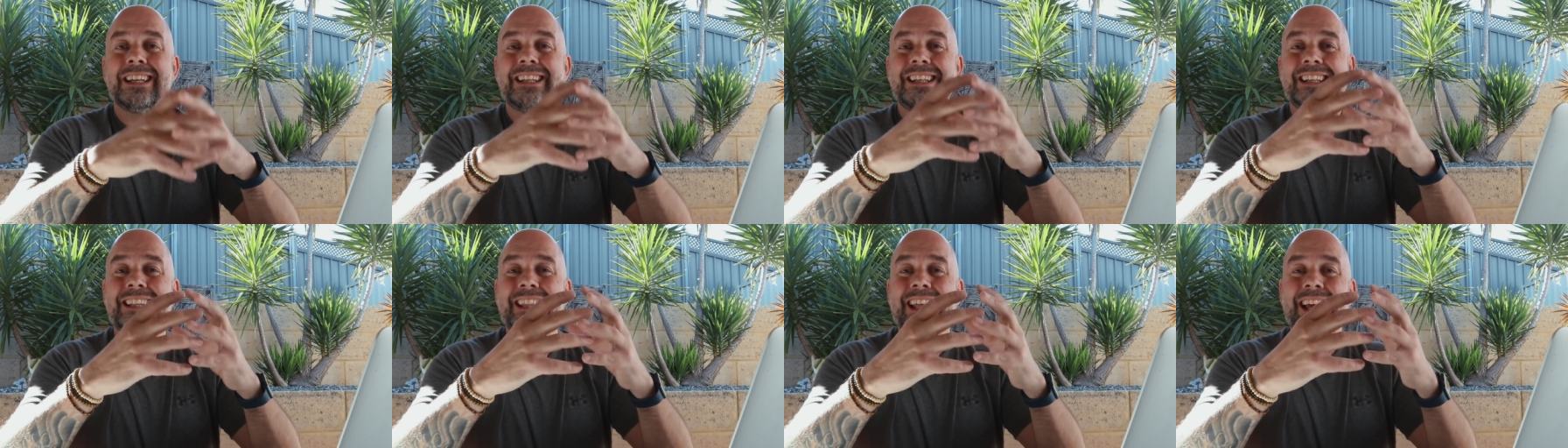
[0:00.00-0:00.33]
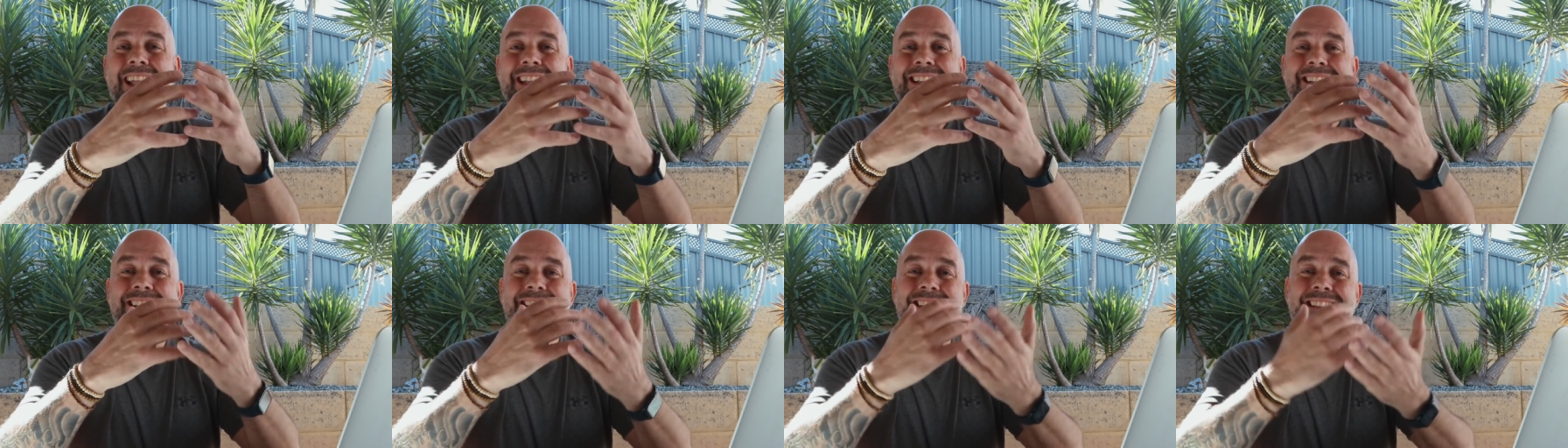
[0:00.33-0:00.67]
you
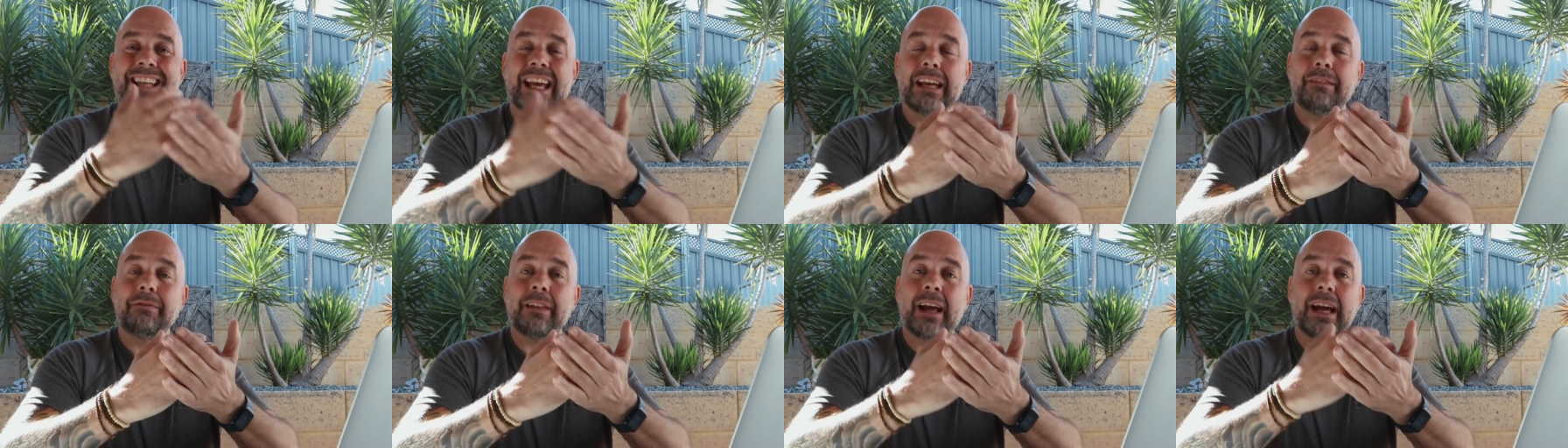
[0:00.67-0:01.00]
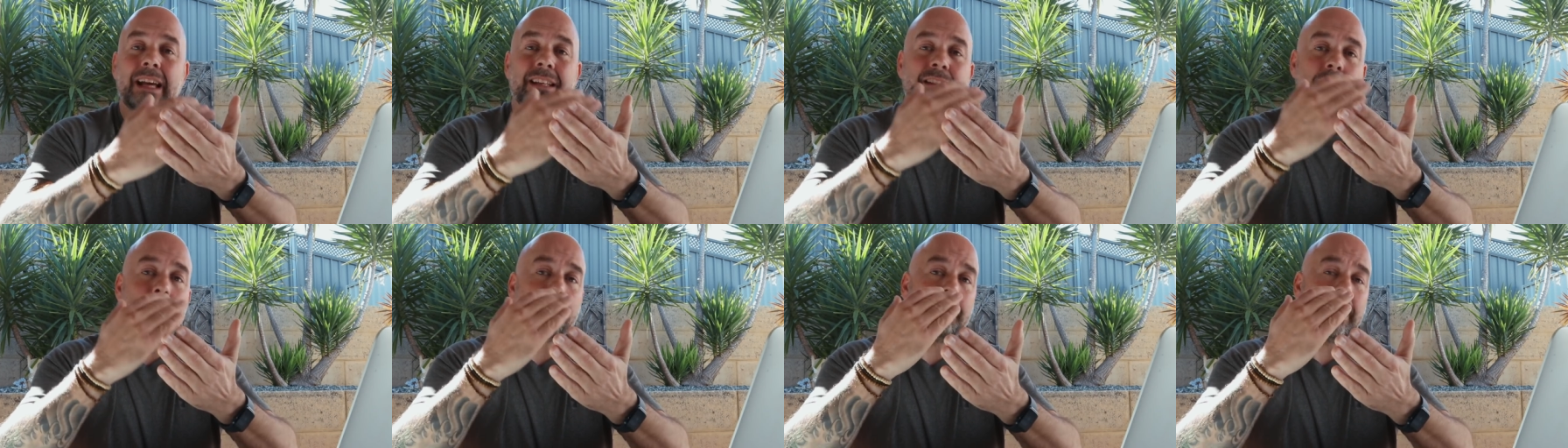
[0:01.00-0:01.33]
then save that
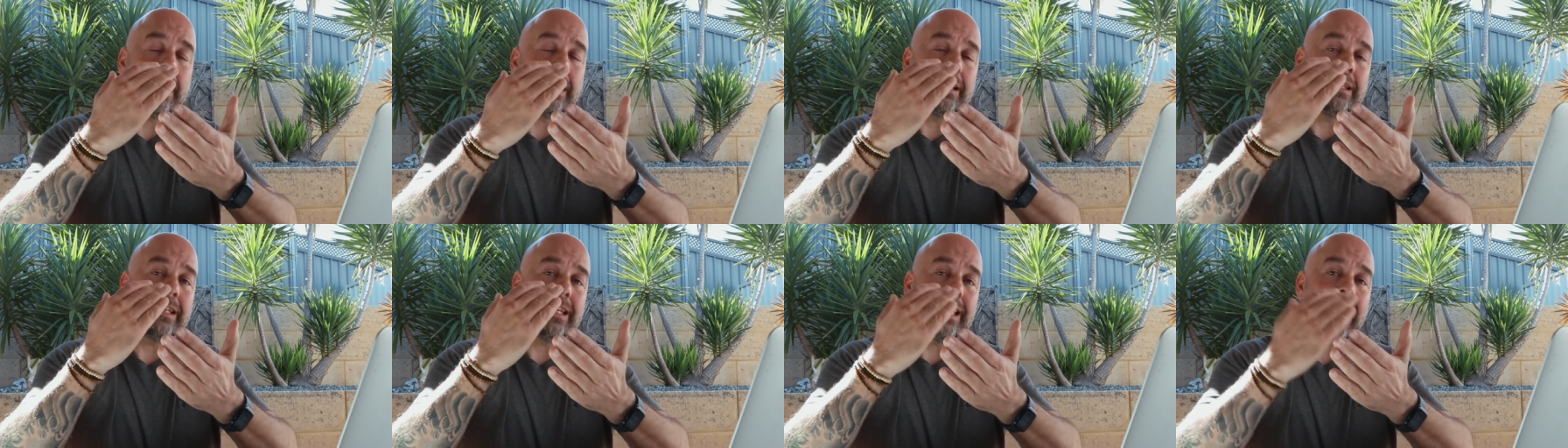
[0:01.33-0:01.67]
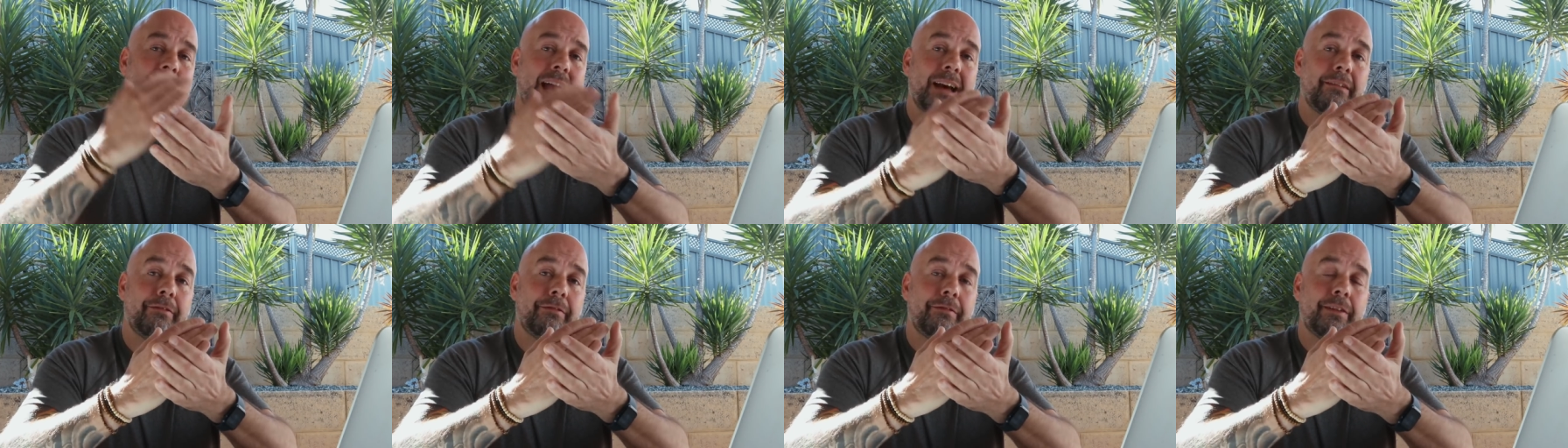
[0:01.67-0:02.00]
as a
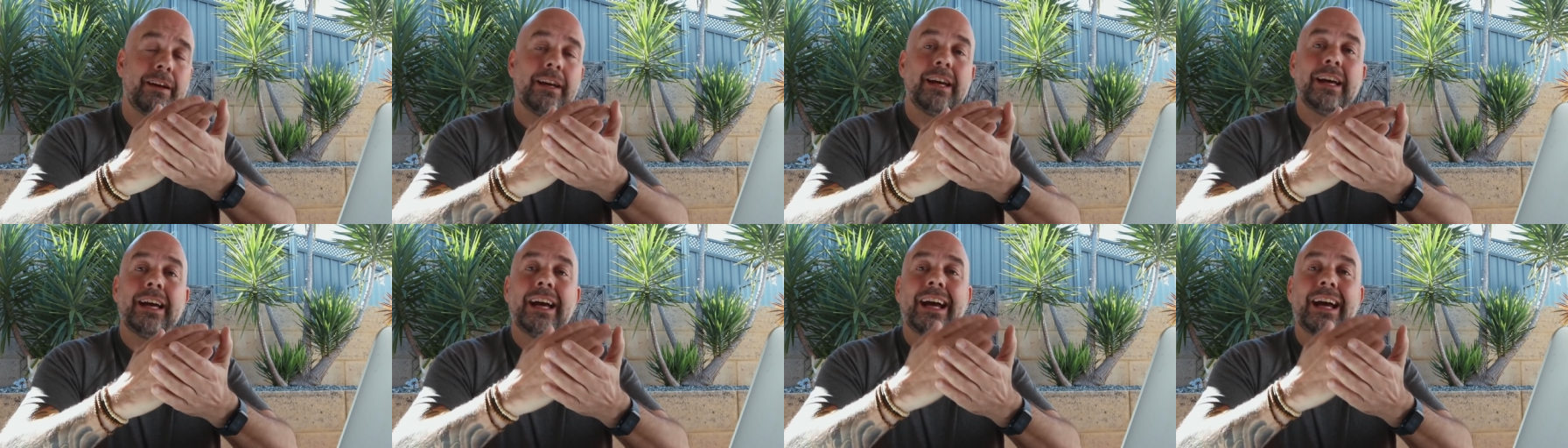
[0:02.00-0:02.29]
PDF